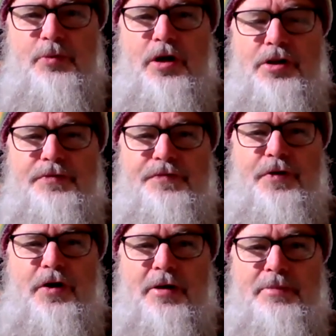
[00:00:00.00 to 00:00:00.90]
up the world and
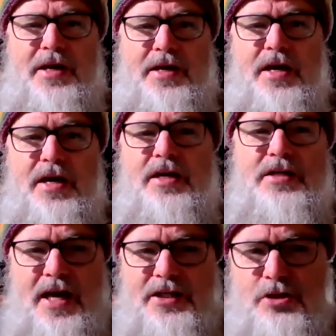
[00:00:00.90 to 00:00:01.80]
follow me.
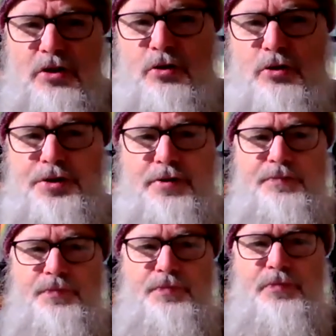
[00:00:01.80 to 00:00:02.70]
Yes, Lord.
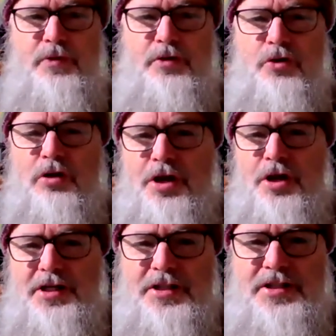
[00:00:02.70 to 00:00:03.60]
You're
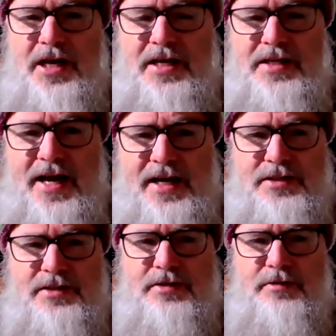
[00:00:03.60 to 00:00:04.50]
learning to say
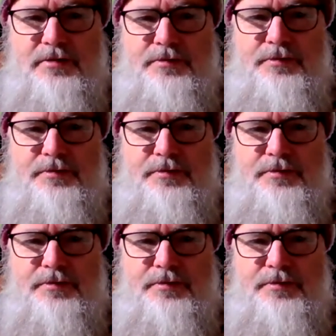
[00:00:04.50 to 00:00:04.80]
yes.